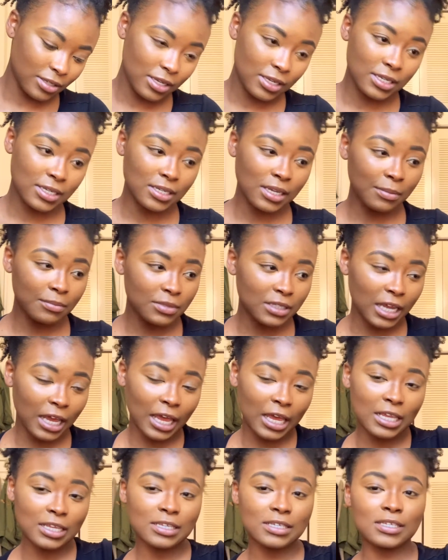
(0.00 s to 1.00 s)
Some
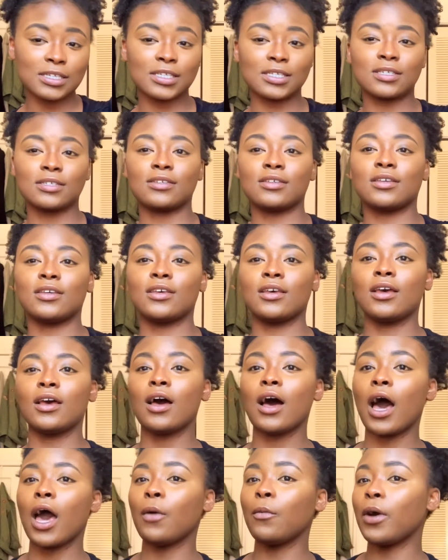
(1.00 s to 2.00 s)
days
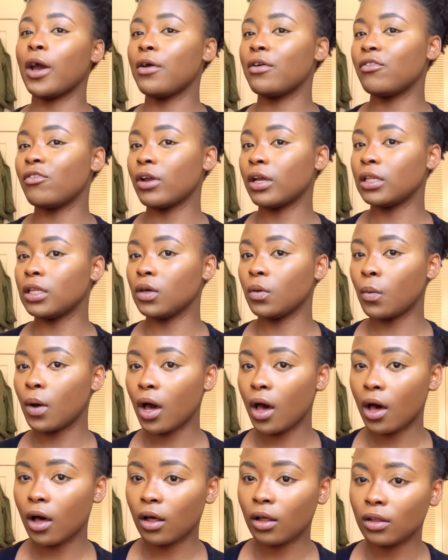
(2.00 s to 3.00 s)
I wear it really
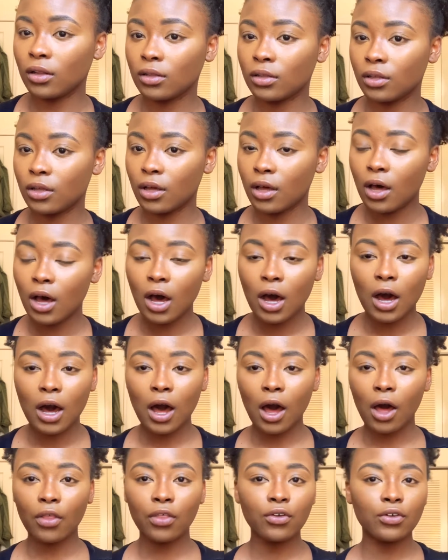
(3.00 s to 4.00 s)
well.
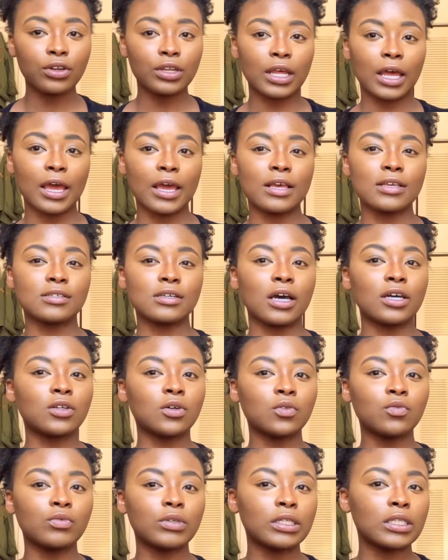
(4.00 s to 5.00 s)
Other days I
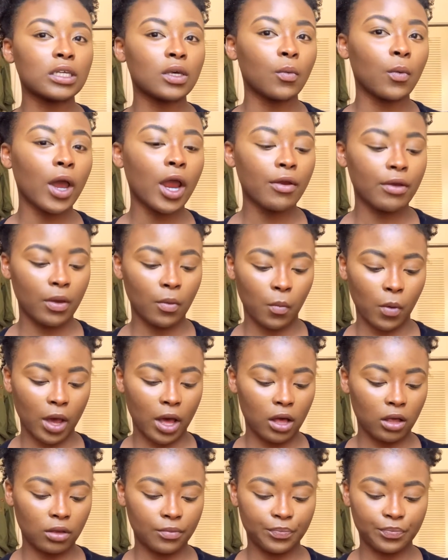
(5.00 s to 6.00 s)
don't really wear it
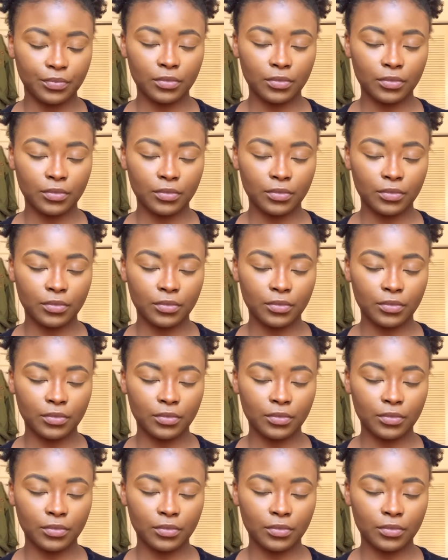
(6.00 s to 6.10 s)
well.